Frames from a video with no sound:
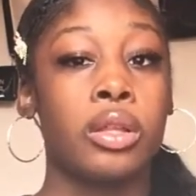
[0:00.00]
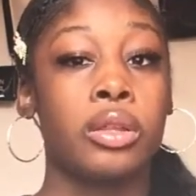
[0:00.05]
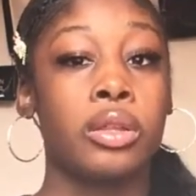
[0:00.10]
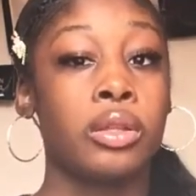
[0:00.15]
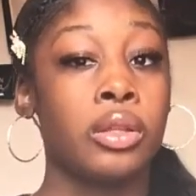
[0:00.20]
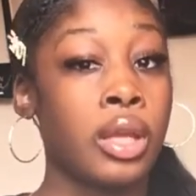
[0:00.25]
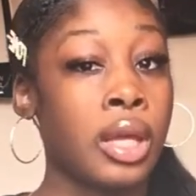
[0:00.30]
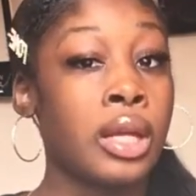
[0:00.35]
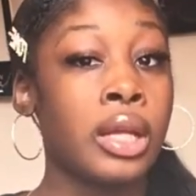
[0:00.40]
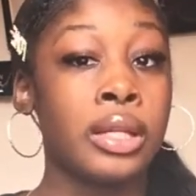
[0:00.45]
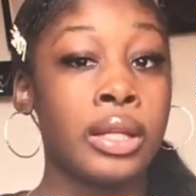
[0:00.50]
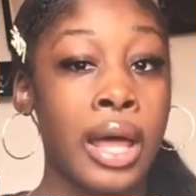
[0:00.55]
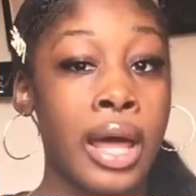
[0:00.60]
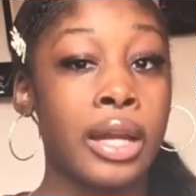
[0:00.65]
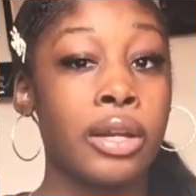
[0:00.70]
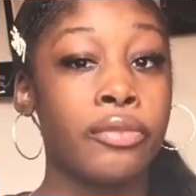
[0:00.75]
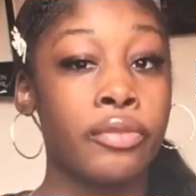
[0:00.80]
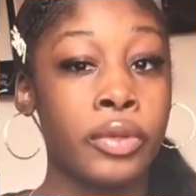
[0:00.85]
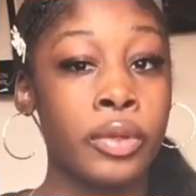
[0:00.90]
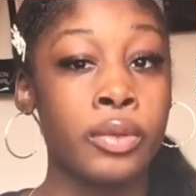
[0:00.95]
get a lot of
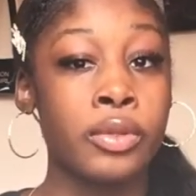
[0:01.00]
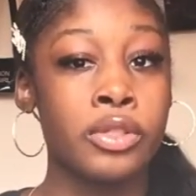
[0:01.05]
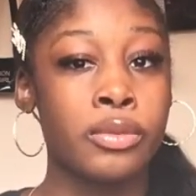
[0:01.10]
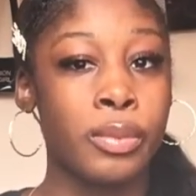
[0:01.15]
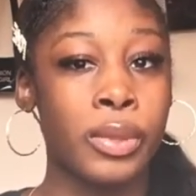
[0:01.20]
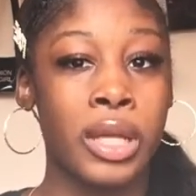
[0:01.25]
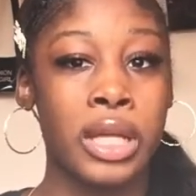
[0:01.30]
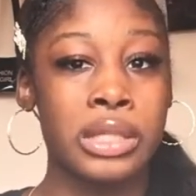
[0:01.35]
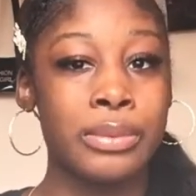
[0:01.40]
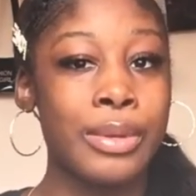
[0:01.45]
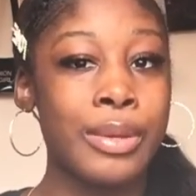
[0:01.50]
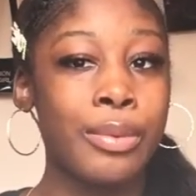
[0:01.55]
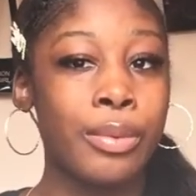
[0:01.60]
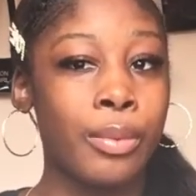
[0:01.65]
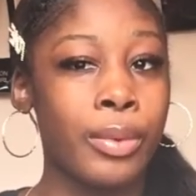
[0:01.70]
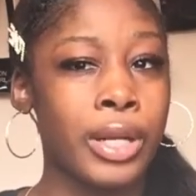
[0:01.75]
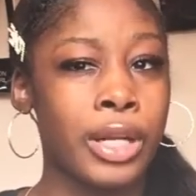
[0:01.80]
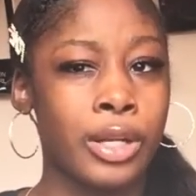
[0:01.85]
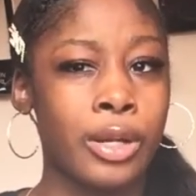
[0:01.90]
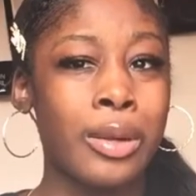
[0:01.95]
views because people
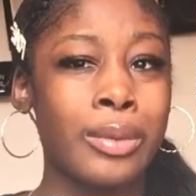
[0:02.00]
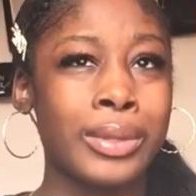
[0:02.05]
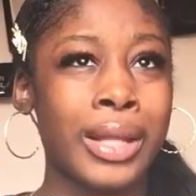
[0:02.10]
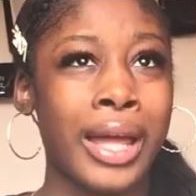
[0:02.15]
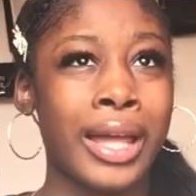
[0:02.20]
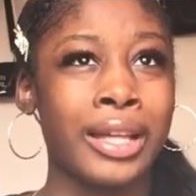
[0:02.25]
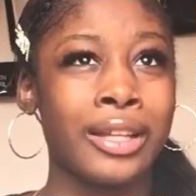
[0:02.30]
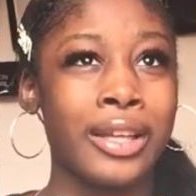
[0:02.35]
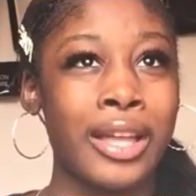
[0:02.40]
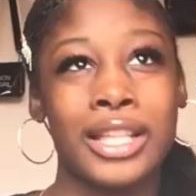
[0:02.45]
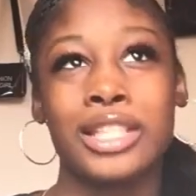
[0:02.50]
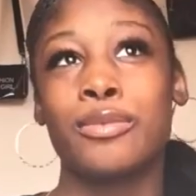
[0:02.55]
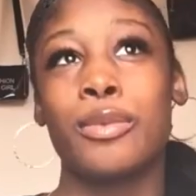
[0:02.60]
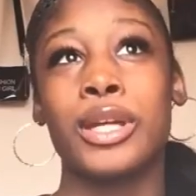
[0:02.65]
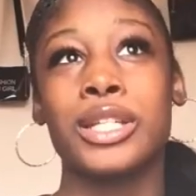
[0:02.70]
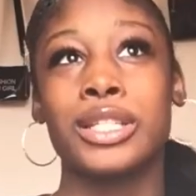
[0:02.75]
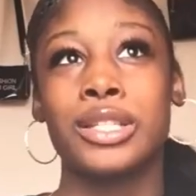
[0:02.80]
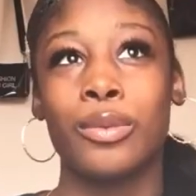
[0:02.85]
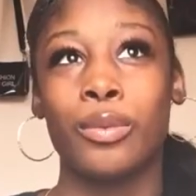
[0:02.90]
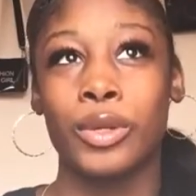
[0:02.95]
want to know like
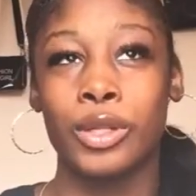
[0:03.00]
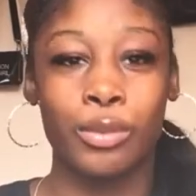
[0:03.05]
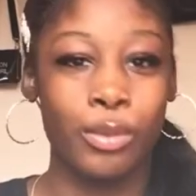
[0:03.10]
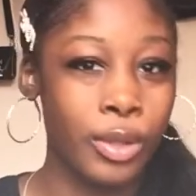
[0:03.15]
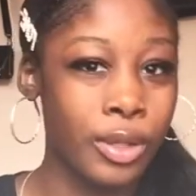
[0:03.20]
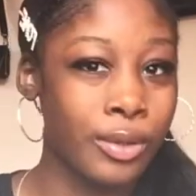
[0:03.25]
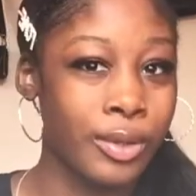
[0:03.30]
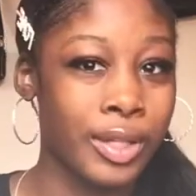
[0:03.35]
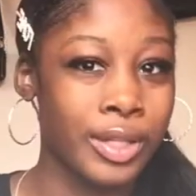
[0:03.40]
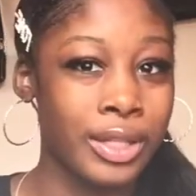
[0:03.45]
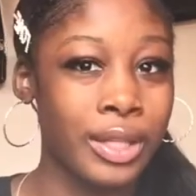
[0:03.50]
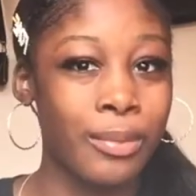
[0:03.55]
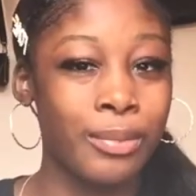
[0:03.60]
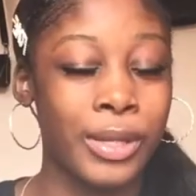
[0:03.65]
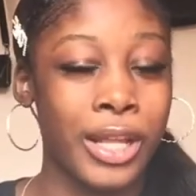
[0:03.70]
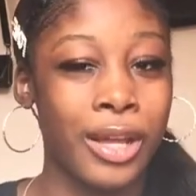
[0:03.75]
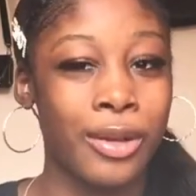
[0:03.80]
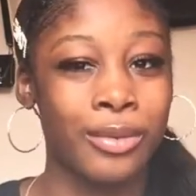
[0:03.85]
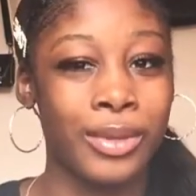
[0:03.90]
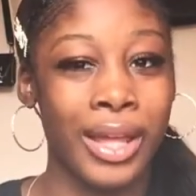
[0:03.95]
especially when you put on your
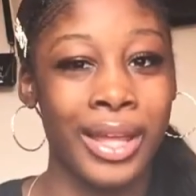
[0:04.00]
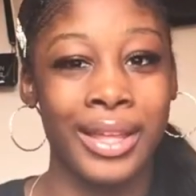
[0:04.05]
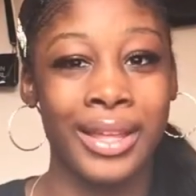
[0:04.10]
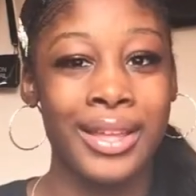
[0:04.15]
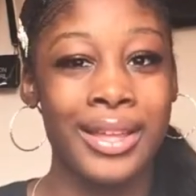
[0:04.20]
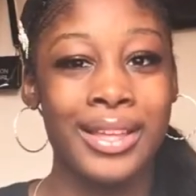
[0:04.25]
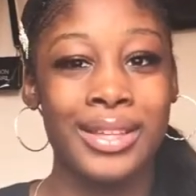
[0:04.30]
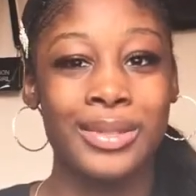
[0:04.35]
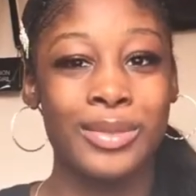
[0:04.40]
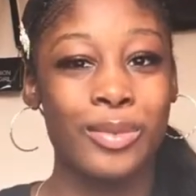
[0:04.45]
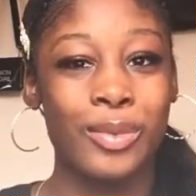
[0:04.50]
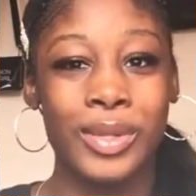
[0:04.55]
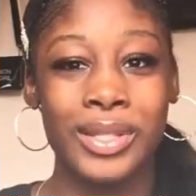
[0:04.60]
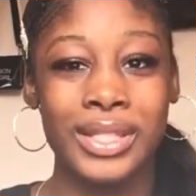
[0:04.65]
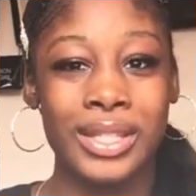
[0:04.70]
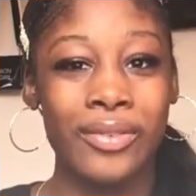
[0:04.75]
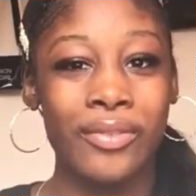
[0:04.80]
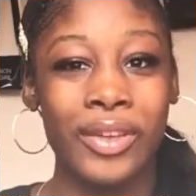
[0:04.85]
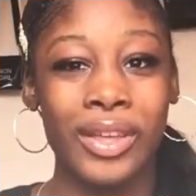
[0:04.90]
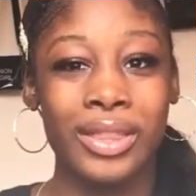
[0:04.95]
thumbnail like
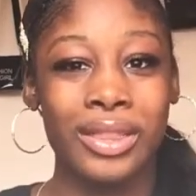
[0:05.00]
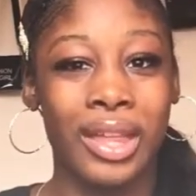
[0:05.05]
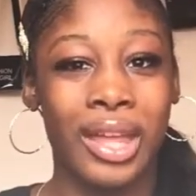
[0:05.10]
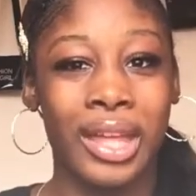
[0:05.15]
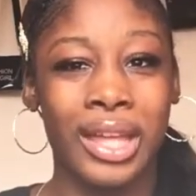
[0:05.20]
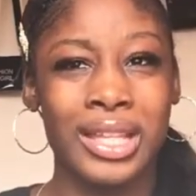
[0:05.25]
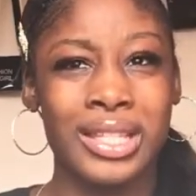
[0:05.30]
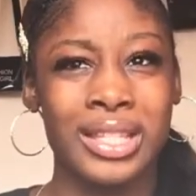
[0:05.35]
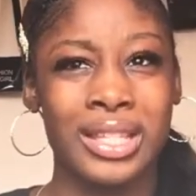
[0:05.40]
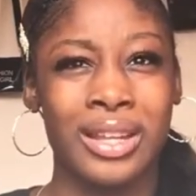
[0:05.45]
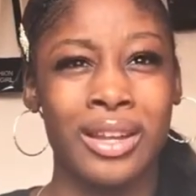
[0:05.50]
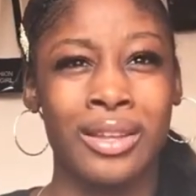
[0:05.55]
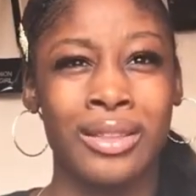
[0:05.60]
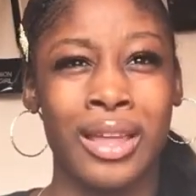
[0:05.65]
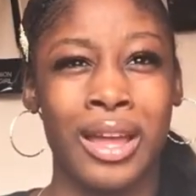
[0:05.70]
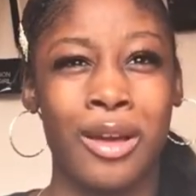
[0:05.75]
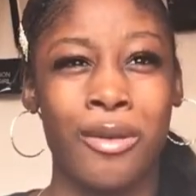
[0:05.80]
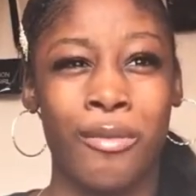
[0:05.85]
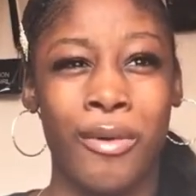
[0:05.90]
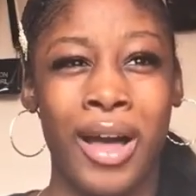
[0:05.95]
specific things and they're like
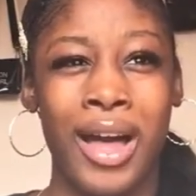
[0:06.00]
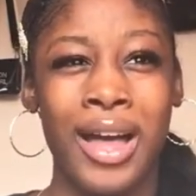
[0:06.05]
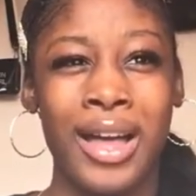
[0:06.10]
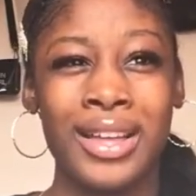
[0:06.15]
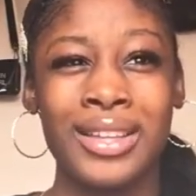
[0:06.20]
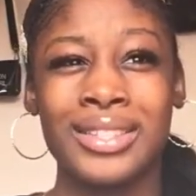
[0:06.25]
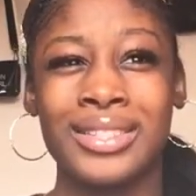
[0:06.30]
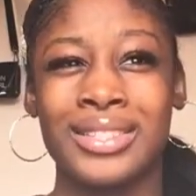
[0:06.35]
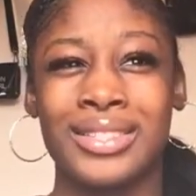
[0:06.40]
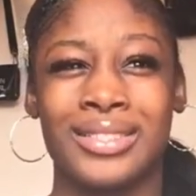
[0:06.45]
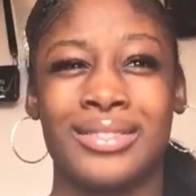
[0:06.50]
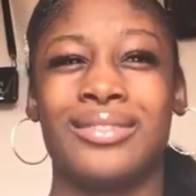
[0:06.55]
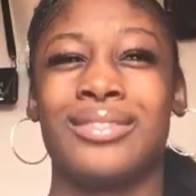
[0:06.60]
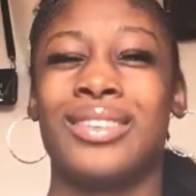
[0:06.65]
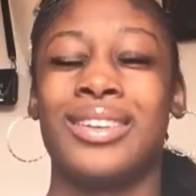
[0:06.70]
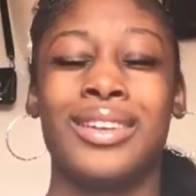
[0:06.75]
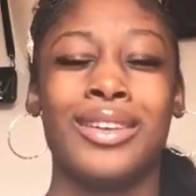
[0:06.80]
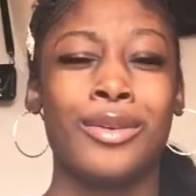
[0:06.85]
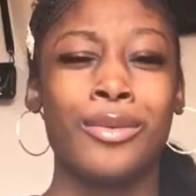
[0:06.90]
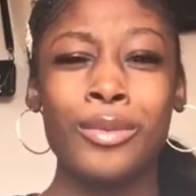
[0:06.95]
why
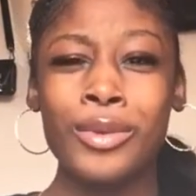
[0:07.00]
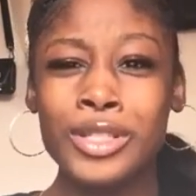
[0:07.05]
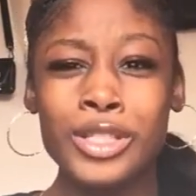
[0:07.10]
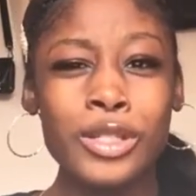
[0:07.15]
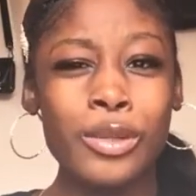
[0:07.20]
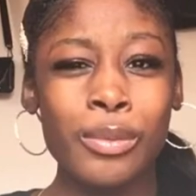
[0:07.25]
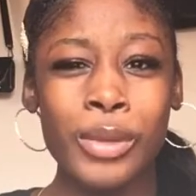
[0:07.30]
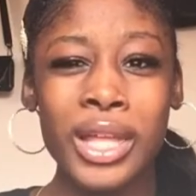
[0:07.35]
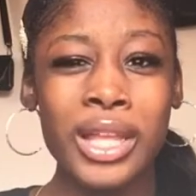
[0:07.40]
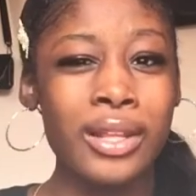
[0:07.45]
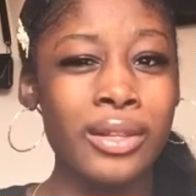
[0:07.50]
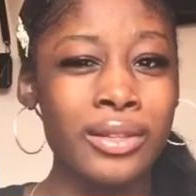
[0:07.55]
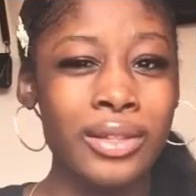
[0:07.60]
what she mean?